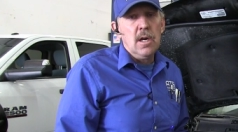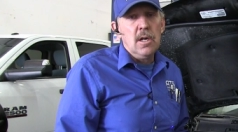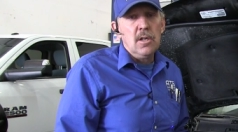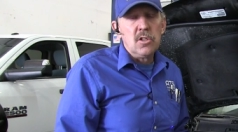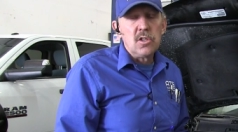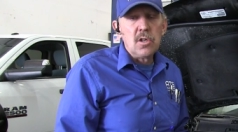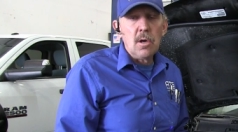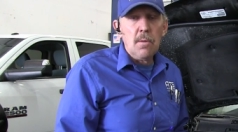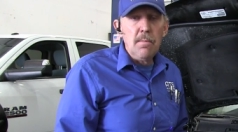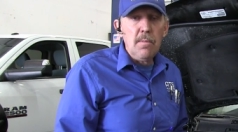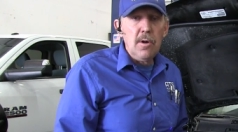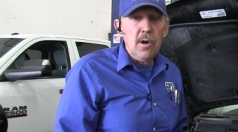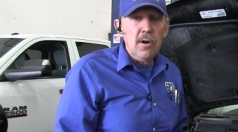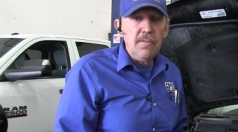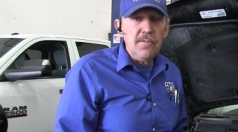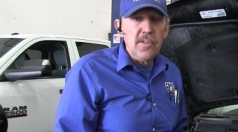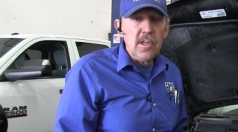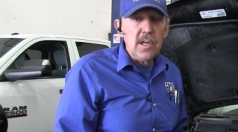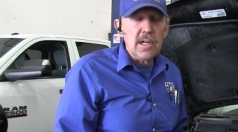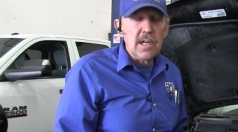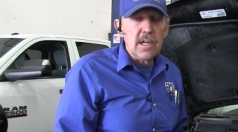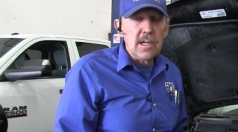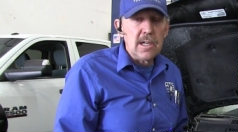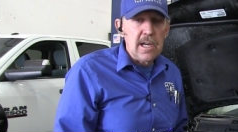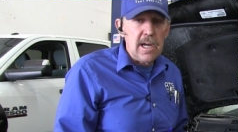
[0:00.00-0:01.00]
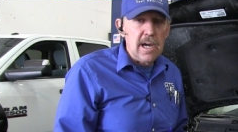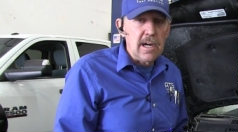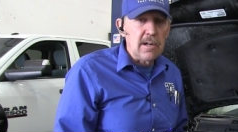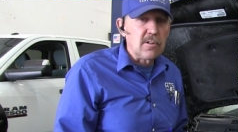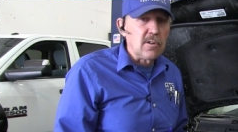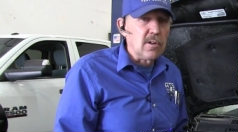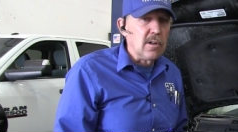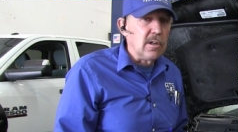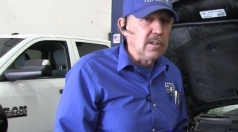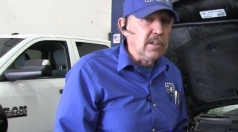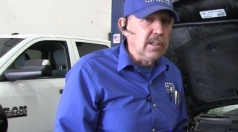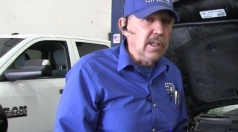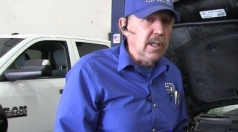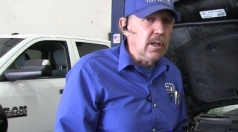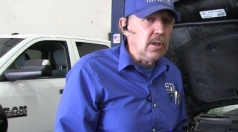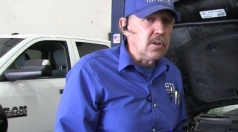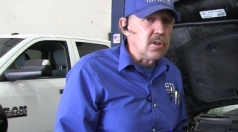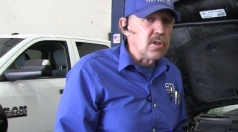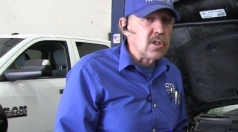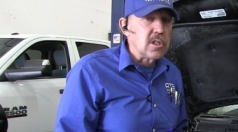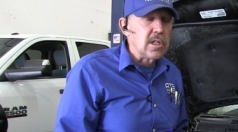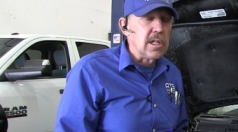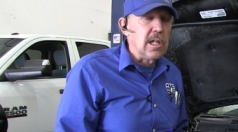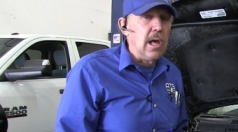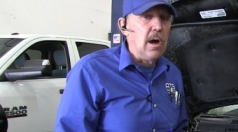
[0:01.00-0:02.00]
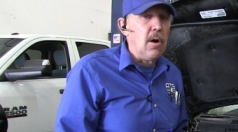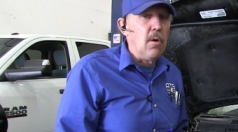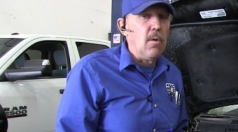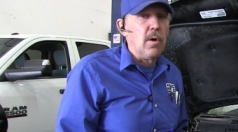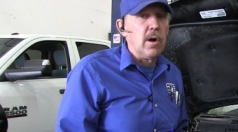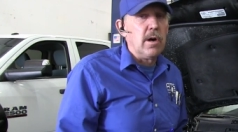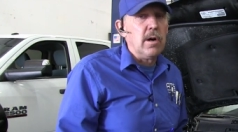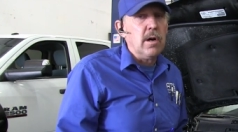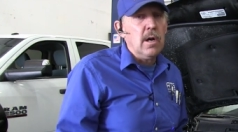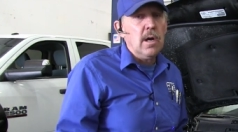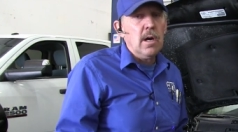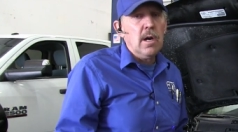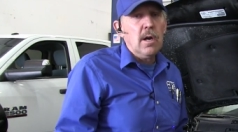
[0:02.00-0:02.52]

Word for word: So move the detector little slower,